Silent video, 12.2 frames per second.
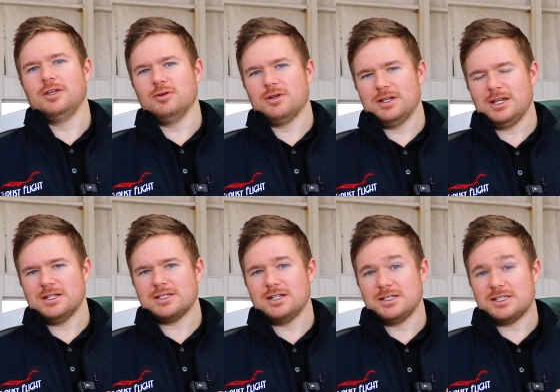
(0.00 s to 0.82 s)
you can
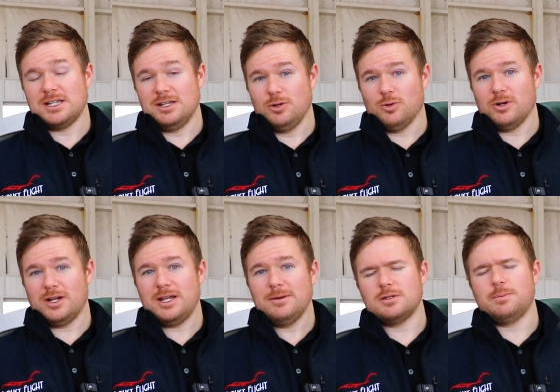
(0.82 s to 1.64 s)
get
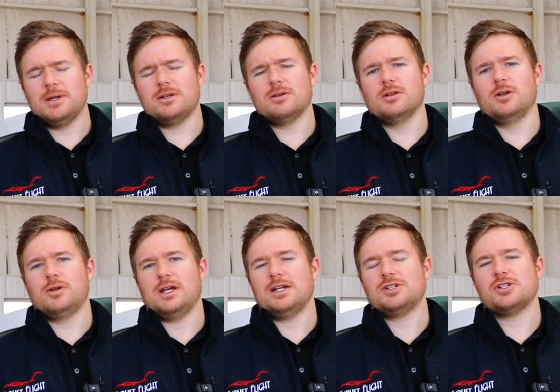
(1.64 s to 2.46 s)
seniority to pick your
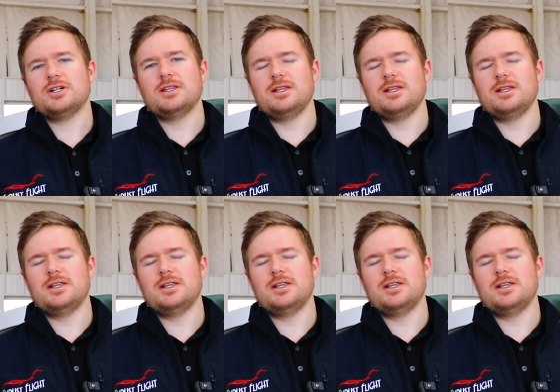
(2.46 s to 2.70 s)
location,